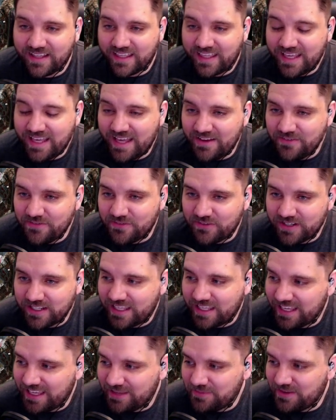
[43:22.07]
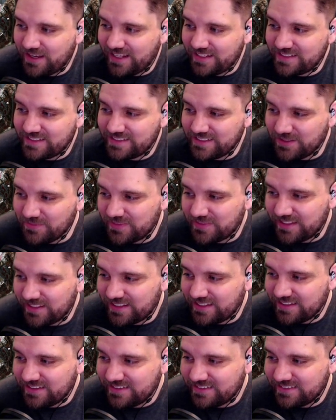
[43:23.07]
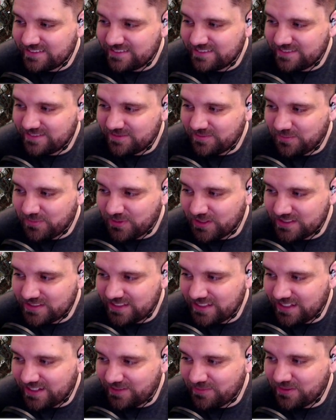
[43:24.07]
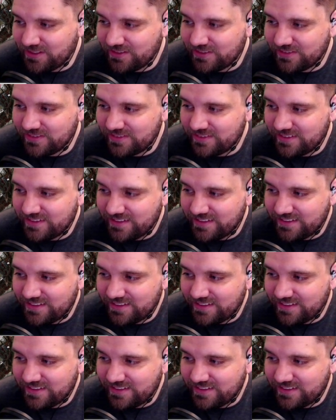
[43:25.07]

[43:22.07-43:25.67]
Like, every game got something, but Diablo.